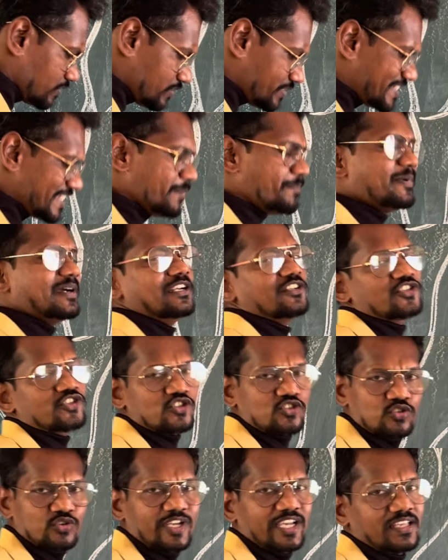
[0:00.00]

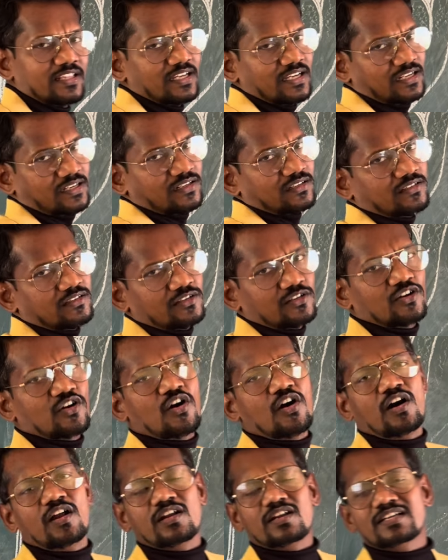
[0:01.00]
sepals together
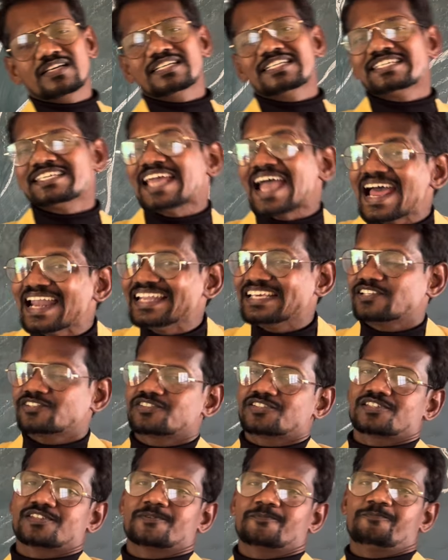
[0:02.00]
called
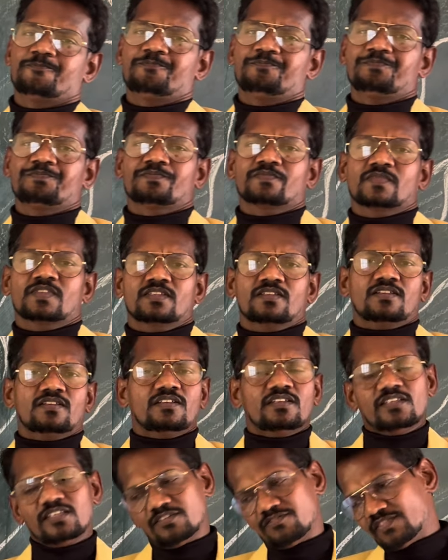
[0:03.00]
calyx.
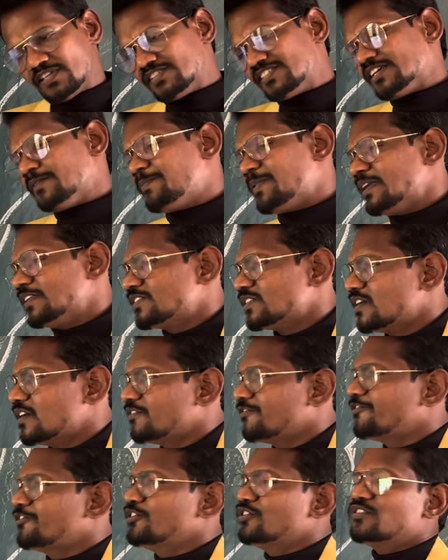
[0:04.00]
If the sepals
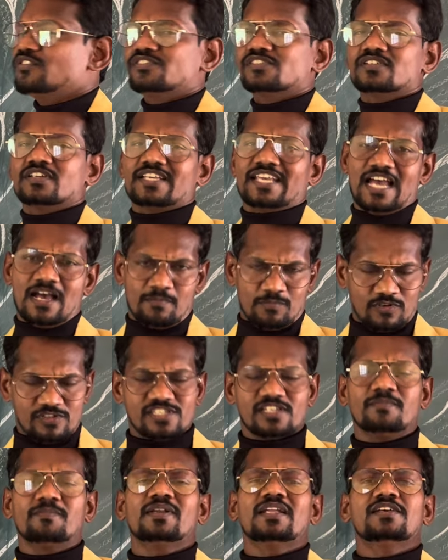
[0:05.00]
are fused,
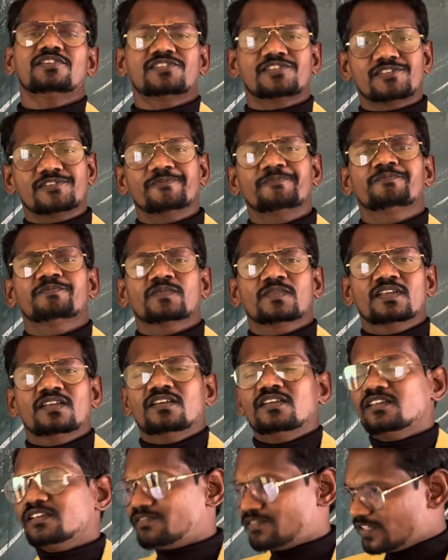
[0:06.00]
gamosepalous.
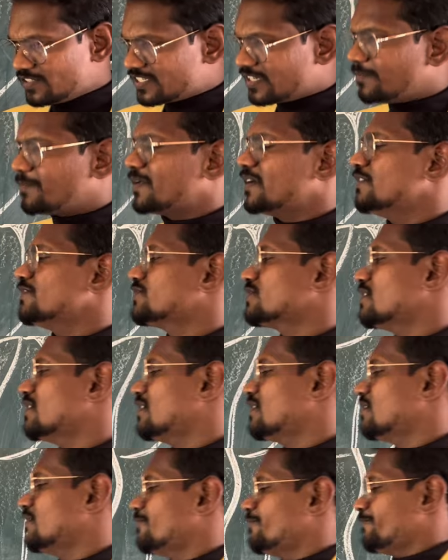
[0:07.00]
If the sepals
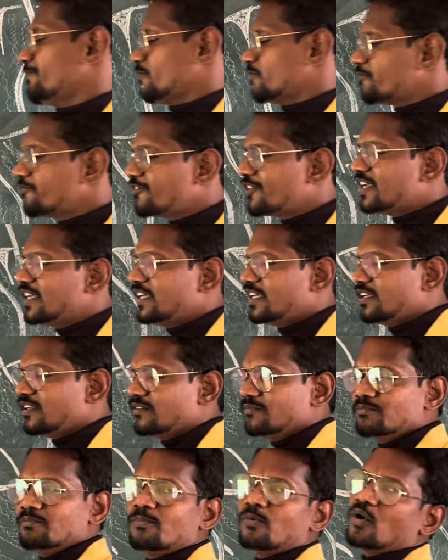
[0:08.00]
are
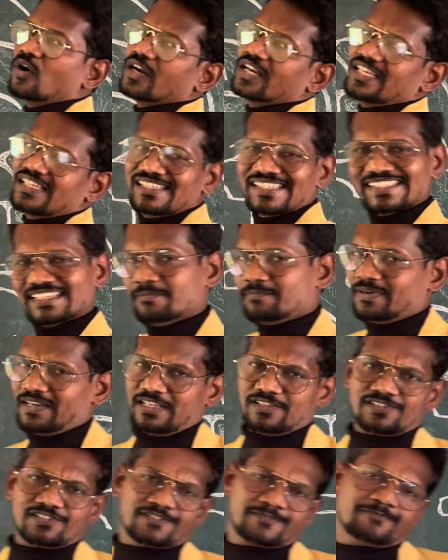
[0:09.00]
free,
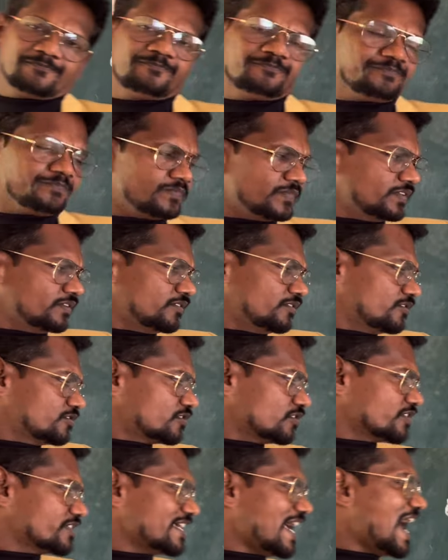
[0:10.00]
polysepalous.
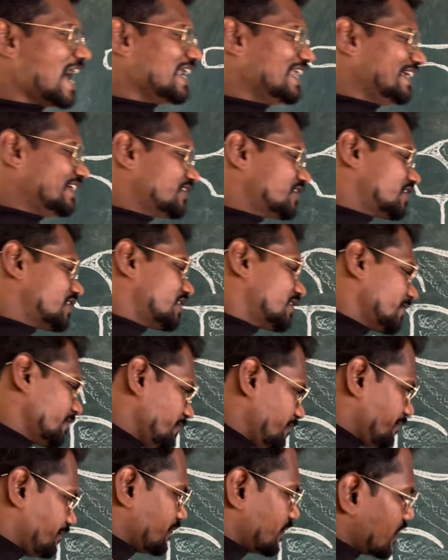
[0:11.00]
So calyx,
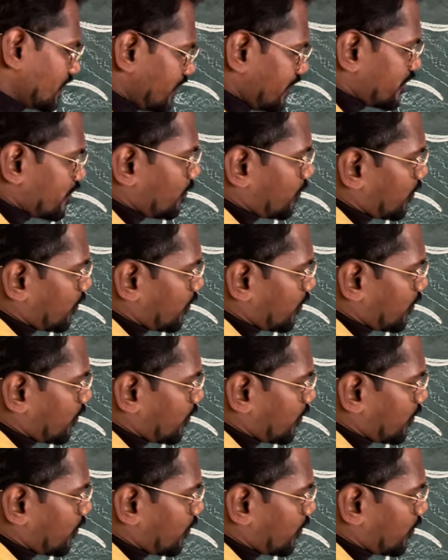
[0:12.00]
it